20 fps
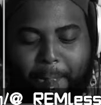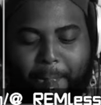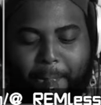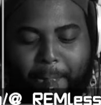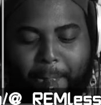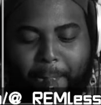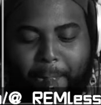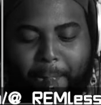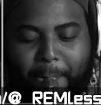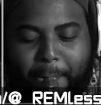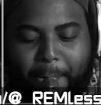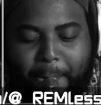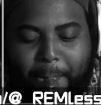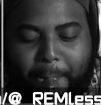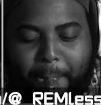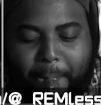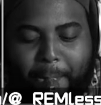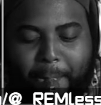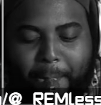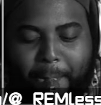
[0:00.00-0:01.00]

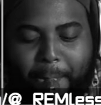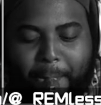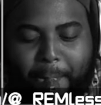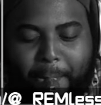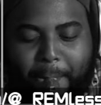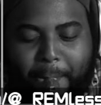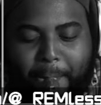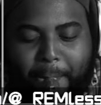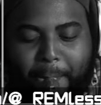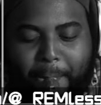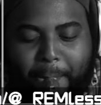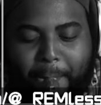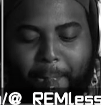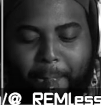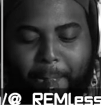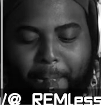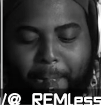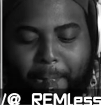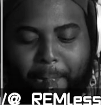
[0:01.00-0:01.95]
This person isn't speaking.